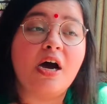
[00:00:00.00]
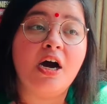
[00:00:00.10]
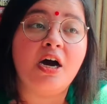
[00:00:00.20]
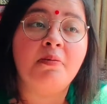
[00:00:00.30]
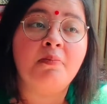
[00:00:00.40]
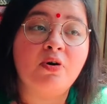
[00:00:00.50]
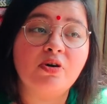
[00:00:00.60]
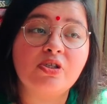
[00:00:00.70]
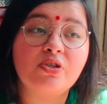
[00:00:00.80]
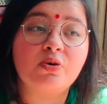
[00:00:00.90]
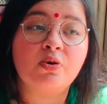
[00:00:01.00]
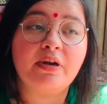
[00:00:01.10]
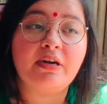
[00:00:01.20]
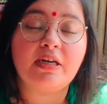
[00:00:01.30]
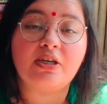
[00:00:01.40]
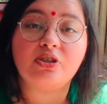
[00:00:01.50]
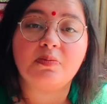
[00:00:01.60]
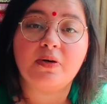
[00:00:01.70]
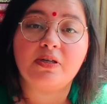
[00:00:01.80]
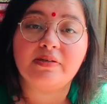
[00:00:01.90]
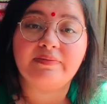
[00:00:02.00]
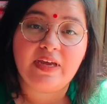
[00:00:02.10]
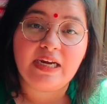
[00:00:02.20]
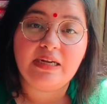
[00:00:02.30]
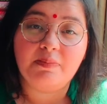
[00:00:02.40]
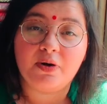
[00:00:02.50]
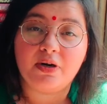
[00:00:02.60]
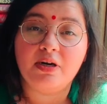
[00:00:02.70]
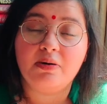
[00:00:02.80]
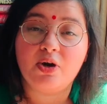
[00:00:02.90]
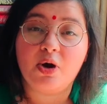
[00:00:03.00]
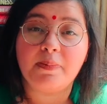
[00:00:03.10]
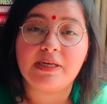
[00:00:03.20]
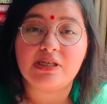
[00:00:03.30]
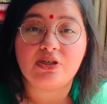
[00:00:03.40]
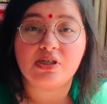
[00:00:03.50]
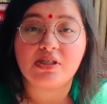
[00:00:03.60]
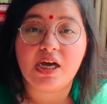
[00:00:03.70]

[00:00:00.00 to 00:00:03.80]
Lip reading: Also, it touched upon some very important topics such as